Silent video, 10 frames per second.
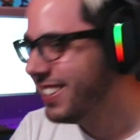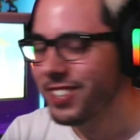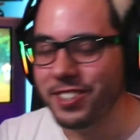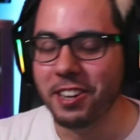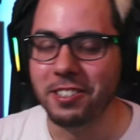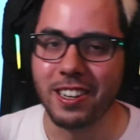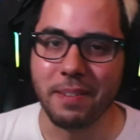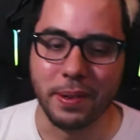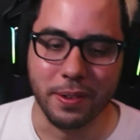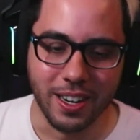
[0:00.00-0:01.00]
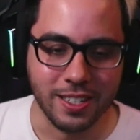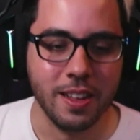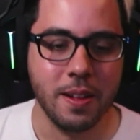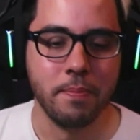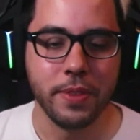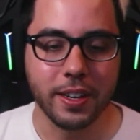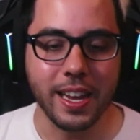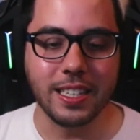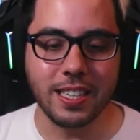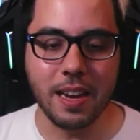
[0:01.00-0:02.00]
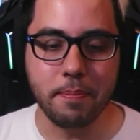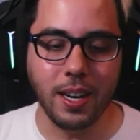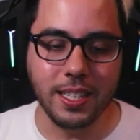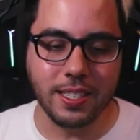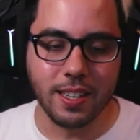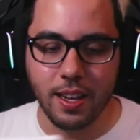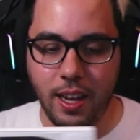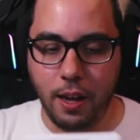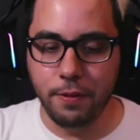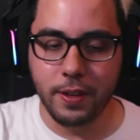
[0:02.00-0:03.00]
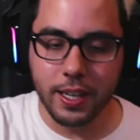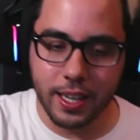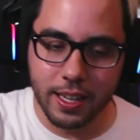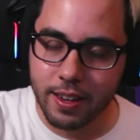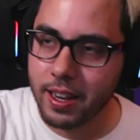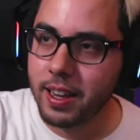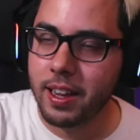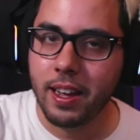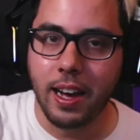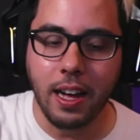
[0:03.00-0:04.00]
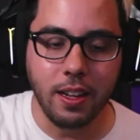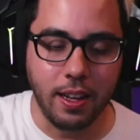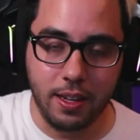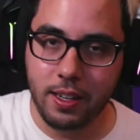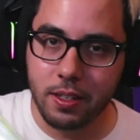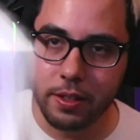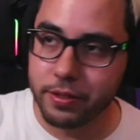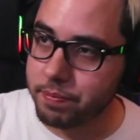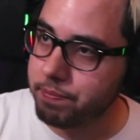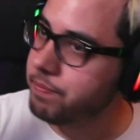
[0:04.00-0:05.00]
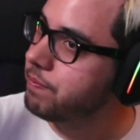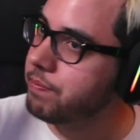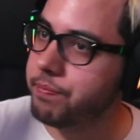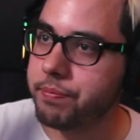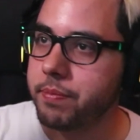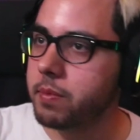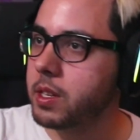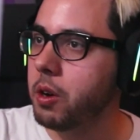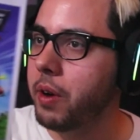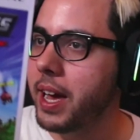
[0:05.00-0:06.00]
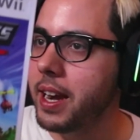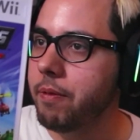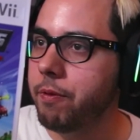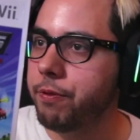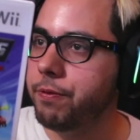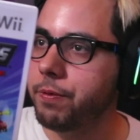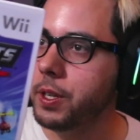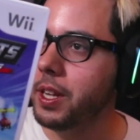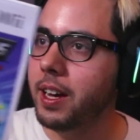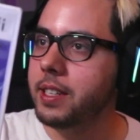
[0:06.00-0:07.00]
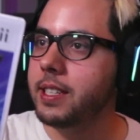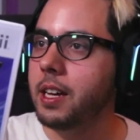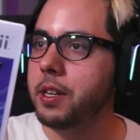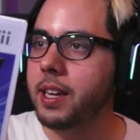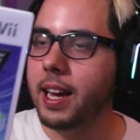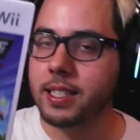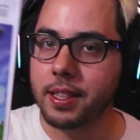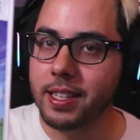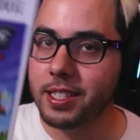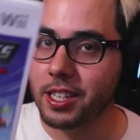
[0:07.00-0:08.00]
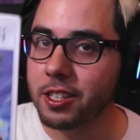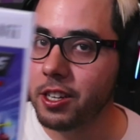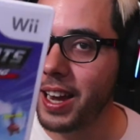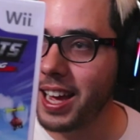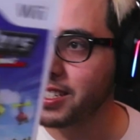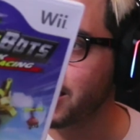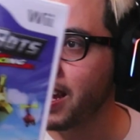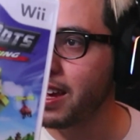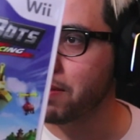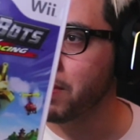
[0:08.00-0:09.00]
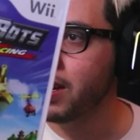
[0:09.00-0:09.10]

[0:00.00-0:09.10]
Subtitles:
No, don't get me wrong. Okay, Excitebots, I'll go ahead and full on tell you guys that this is a good ass game.